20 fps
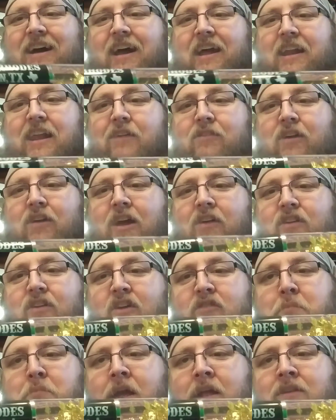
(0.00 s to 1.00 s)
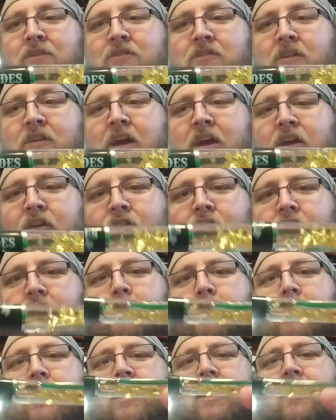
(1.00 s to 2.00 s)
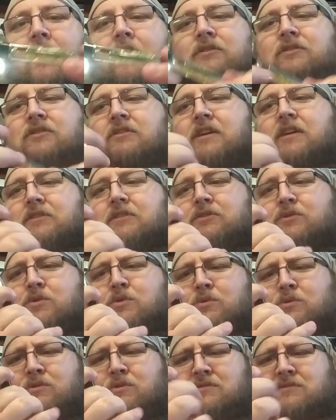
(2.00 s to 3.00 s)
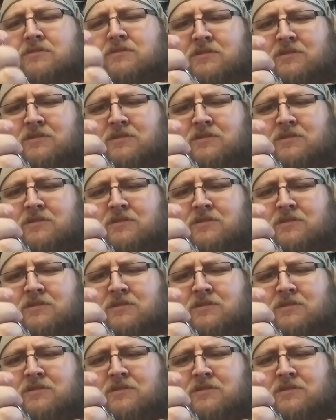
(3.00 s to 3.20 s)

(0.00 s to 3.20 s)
I never have enough pens lying around my house, so that's cool.